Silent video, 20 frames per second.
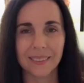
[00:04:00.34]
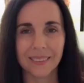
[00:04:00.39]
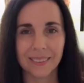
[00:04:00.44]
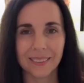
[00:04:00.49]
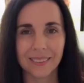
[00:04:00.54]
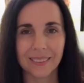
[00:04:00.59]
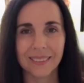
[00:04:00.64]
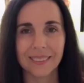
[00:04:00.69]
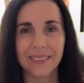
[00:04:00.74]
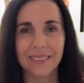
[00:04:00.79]

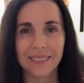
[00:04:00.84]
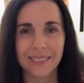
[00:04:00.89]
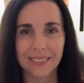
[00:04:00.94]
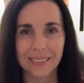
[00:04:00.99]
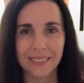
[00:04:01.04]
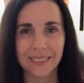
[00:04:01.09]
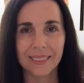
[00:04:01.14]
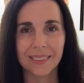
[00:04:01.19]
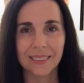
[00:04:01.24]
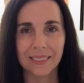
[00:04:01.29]

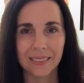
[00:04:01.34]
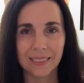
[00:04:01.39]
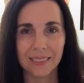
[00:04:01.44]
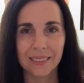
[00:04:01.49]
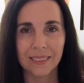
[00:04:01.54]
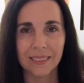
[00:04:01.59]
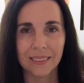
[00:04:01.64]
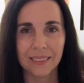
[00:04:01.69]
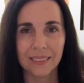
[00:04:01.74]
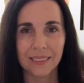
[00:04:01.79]

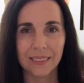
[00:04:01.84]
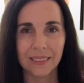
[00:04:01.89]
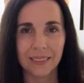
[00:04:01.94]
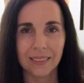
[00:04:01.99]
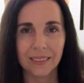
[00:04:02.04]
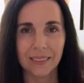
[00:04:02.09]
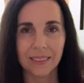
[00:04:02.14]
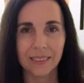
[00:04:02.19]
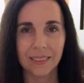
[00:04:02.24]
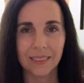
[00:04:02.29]

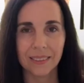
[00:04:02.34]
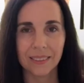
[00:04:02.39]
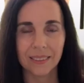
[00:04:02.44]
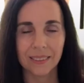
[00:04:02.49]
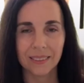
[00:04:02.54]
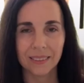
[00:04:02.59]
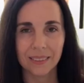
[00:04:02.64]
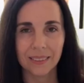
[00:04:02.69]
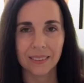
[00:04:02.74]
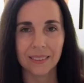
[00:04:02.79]

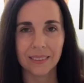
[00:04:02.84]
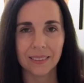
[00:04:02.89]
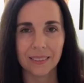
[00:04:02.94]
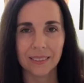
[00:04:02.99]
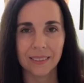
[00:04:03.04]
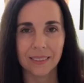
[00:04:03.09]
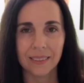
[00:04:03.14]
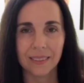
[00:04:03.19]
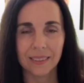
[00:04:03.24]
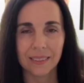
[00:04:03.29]

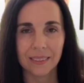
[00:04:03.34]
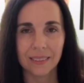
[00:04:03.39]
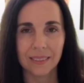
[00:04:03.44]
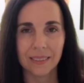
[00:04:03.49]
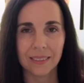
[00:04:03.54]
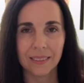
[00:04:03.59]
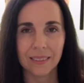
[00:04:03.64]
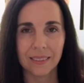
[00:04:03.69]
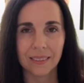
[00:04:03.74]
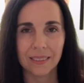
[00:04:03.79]

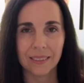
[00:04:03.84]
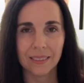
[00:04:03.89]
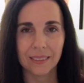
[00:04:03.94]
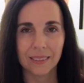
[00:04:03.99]
No words are spoken by the person on screen.